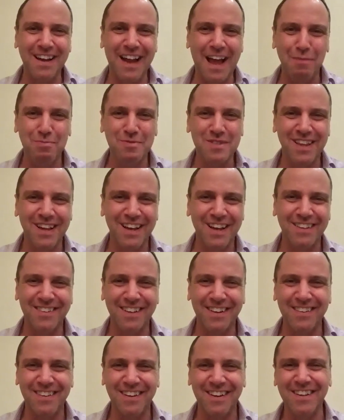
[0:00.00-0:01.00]
being in
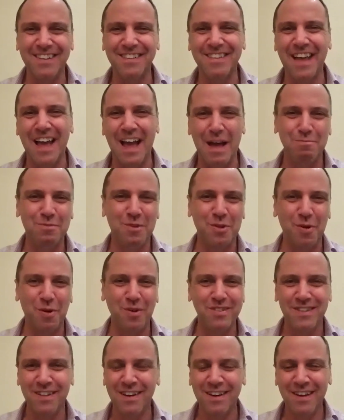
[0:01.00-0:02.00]
upstate and in the
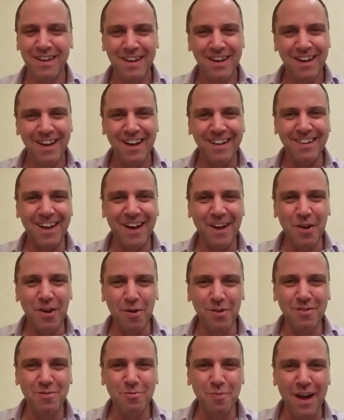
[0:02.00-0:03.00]
Hamptons, and they're
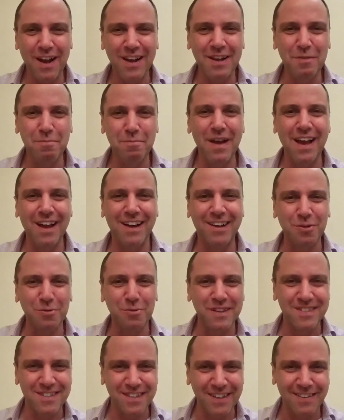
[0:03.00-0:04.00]
not running back
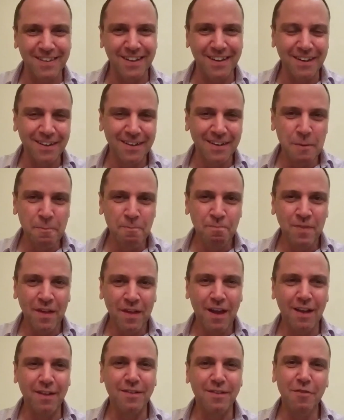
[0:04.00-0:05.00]
to the city.
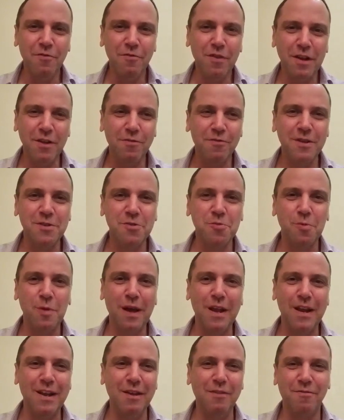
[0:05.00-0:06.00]
And even if
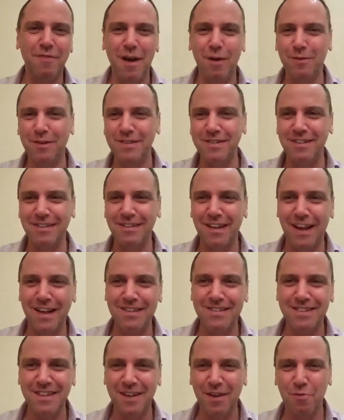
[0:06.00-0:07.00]
Israeli founders in the
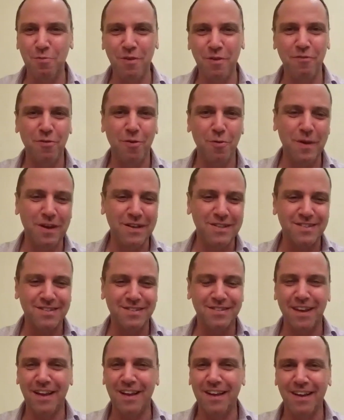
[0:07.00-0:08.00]
last 3 or 4
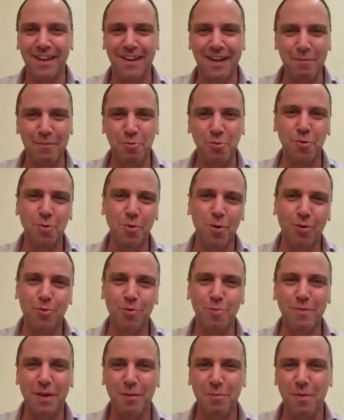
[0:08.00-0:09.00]
weeks came to New
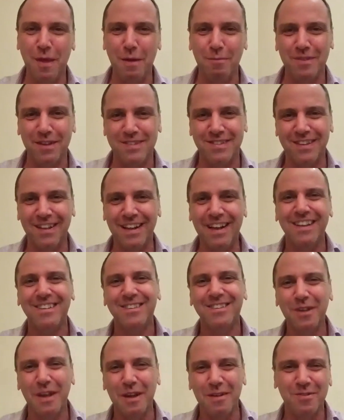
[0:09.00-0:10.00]
York to meet with them, they still
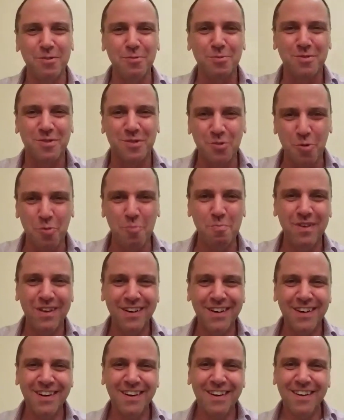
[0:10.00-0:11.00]
do
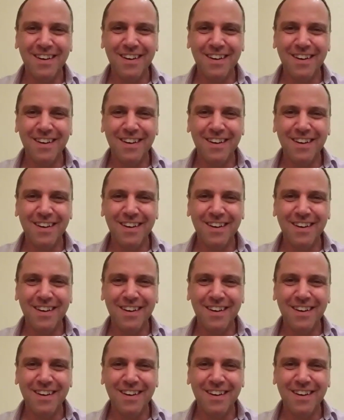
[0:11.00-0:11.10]
Zoom,